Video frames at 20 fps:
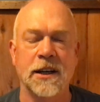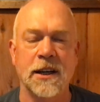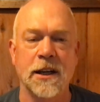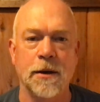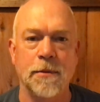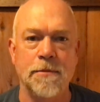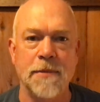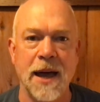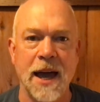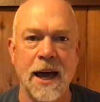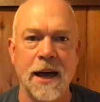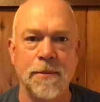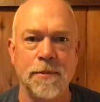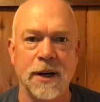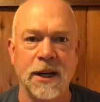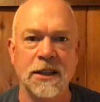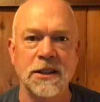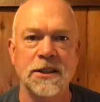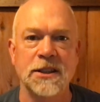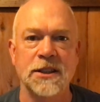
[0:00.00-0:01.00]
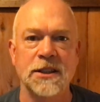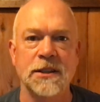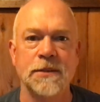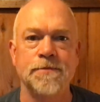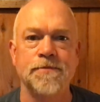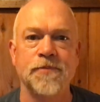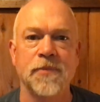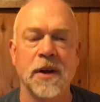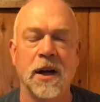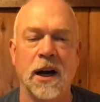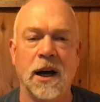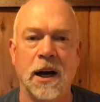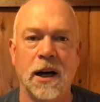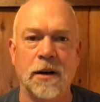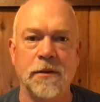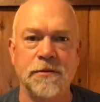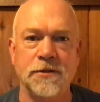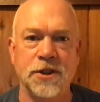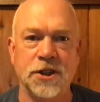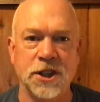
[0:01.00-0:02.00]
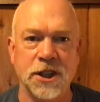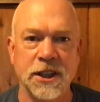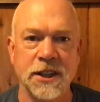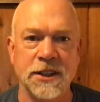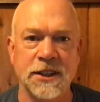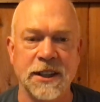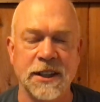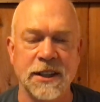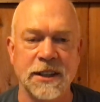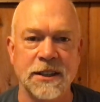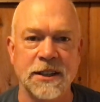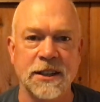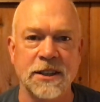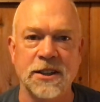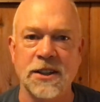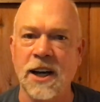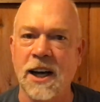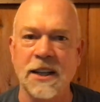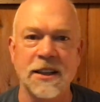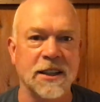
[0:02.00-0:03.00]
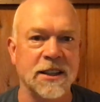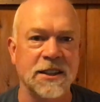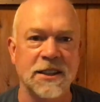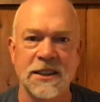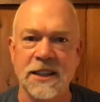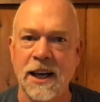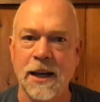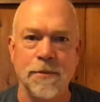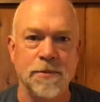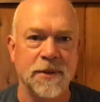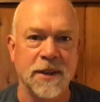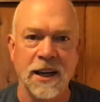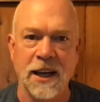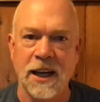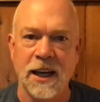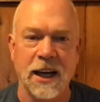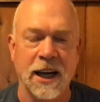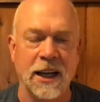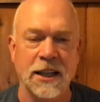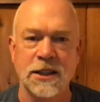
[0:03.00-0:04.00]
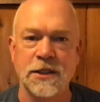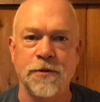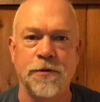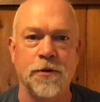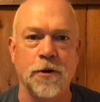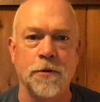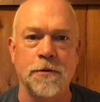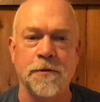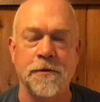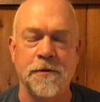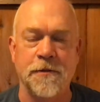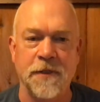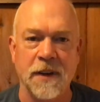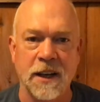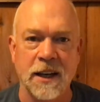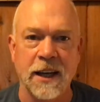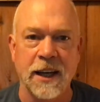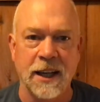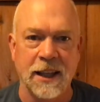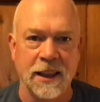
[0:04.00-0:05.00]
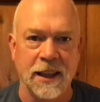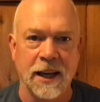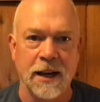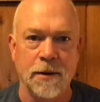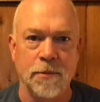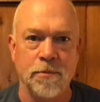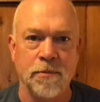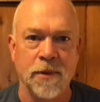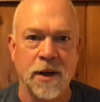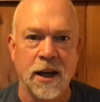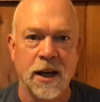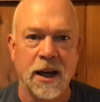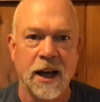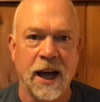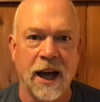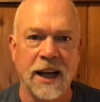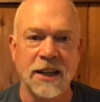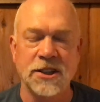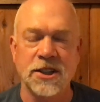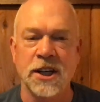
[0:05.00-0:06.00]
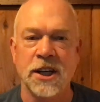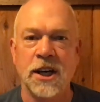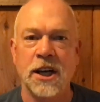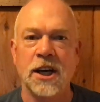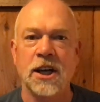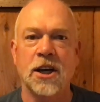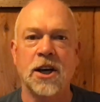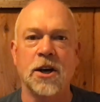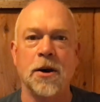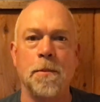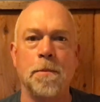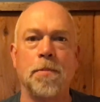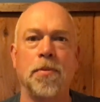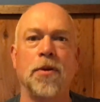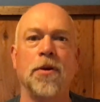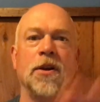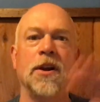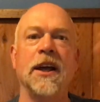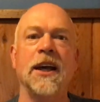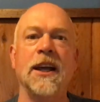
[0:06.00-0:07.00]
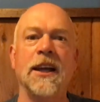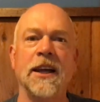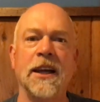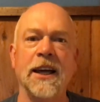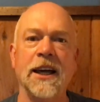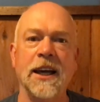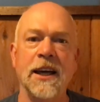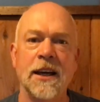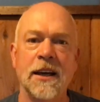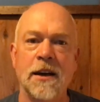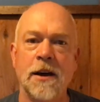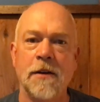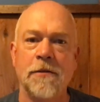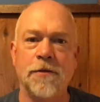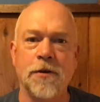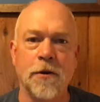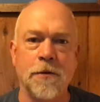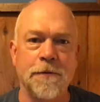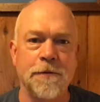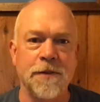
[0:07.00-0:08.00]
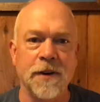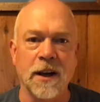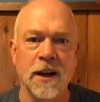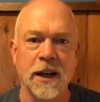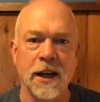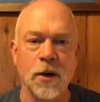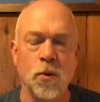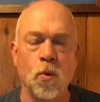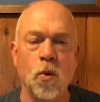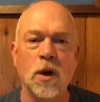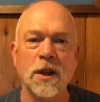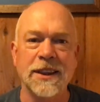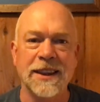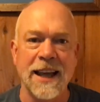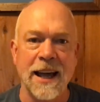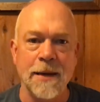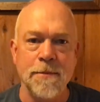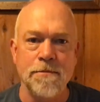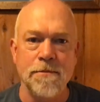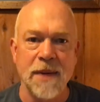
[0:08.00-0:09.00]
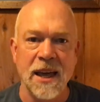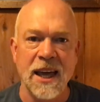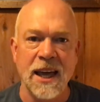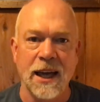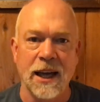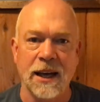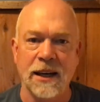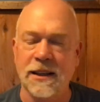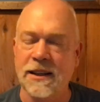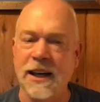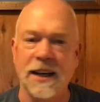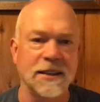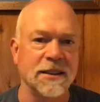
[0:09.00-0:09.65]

commandments of Jesus is not the same thing as fulfilling them, as completely fulfilling what they mean.